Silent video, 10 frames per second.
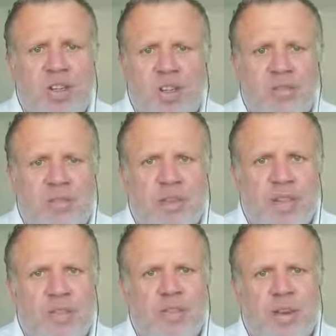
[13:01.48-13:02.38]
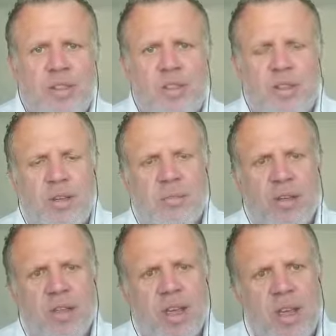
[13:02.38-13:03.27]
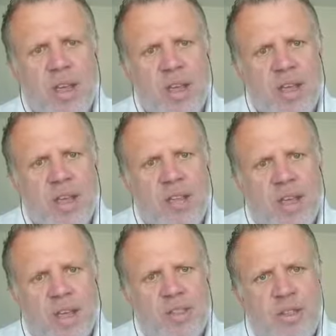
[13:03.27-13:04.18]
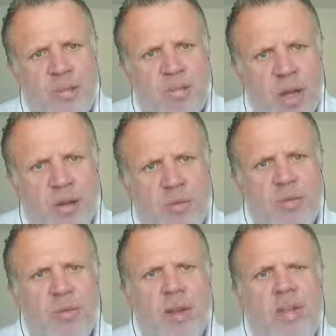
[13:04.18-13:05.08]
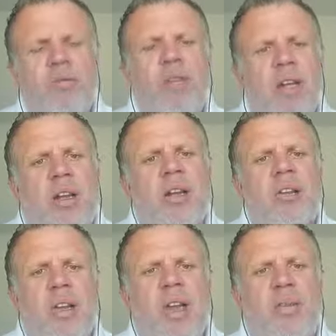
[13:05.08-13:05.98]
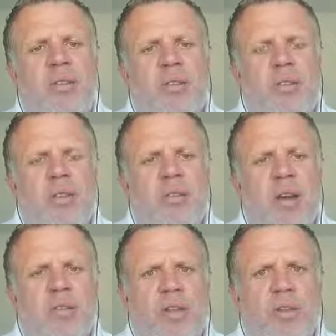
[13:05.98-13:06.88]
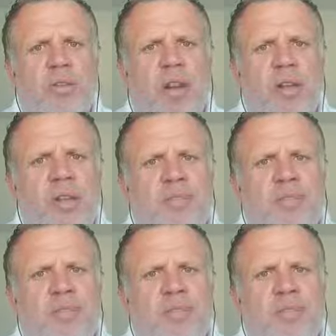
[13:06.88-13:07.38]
it, that's fine too. But that's the moment when you realise the capital that you have in your brand.